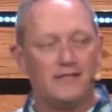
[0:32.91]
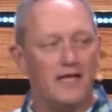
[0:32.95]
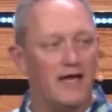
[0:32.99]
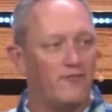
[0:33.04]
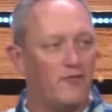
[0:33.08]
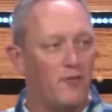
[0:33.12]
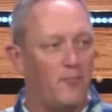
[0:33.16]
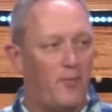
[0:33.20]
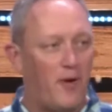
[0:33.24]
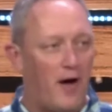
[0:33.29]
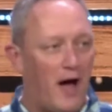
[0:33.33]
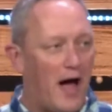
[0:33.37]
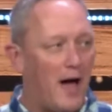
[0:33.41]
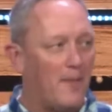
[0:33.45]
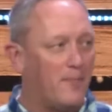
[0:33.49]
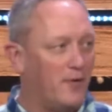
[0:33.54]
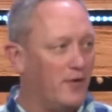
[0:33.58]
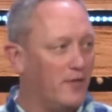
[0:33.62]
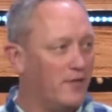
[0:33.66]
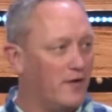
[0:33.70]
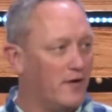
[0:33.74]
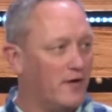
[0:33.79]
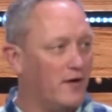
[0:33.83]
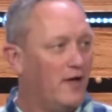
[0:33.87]
ever
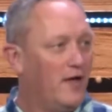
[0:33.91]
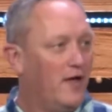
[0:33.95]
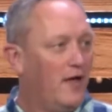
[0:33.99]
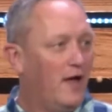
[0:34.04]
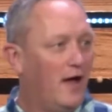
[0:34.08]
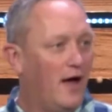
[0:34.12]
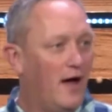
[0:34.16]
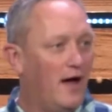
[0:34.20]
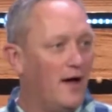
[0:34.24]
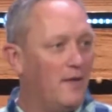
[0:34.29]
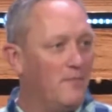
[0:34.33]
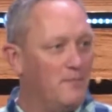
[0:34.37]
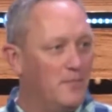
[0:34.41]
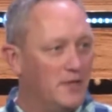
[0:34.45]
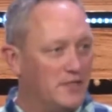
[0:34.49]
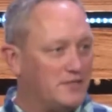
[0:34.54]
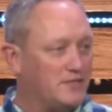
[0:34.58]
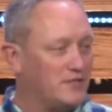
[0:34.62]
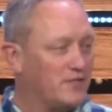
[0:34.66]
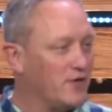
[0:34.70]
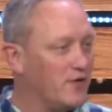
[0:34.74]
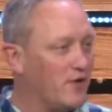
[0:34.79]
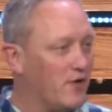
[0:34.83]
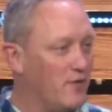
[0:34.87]
popular Mr.